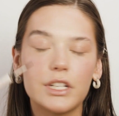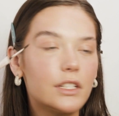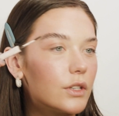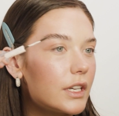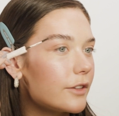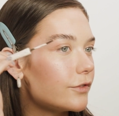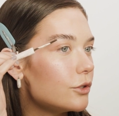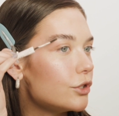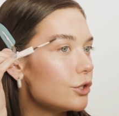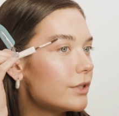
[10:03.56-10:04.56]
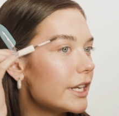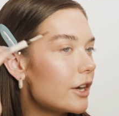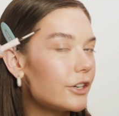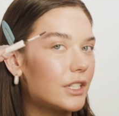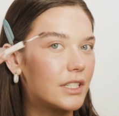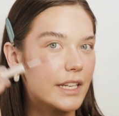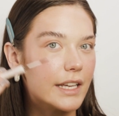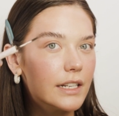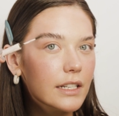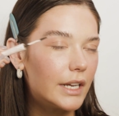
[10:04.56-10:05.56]
is, if you do get it on your
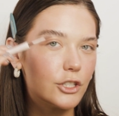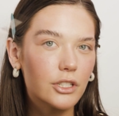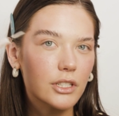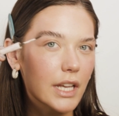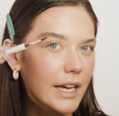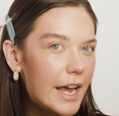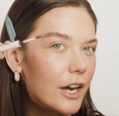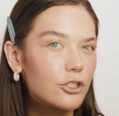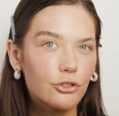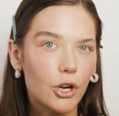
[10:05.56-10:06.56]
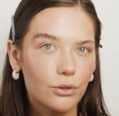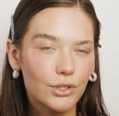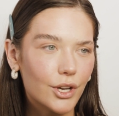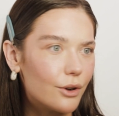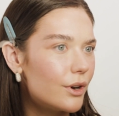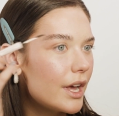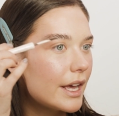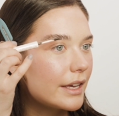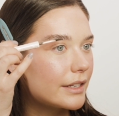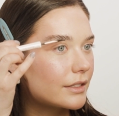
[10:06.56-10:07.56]
skin, it just looks like a hair stroke. So
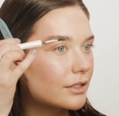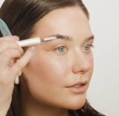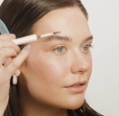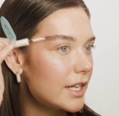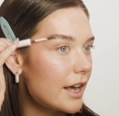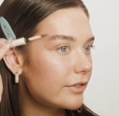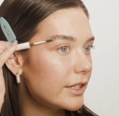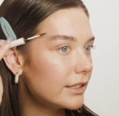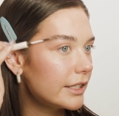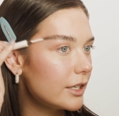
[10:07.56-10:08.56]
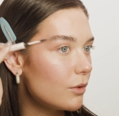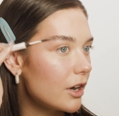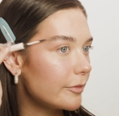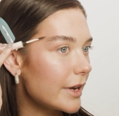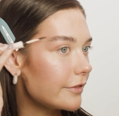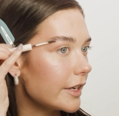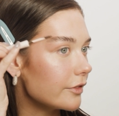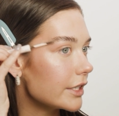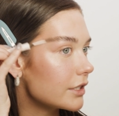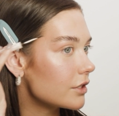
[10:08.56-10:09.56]
it's definitely one of my
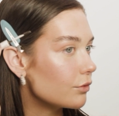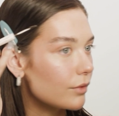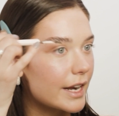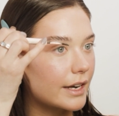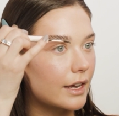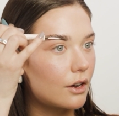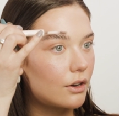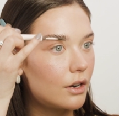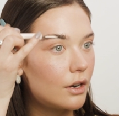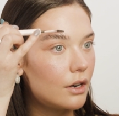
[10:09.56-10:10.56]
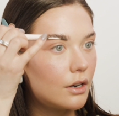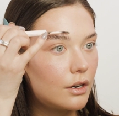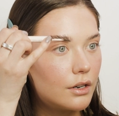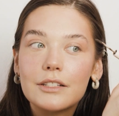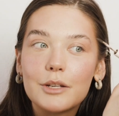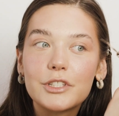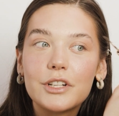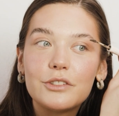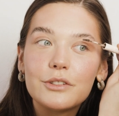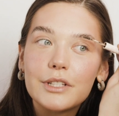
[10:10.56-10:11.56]
favorites right now. So I'm just
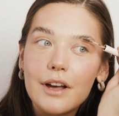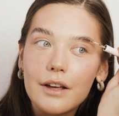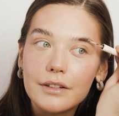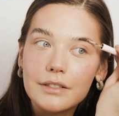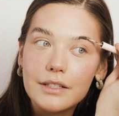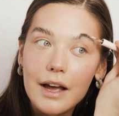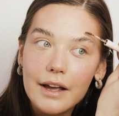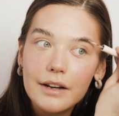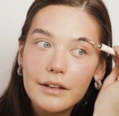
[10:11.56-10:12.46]
gonna do the other side.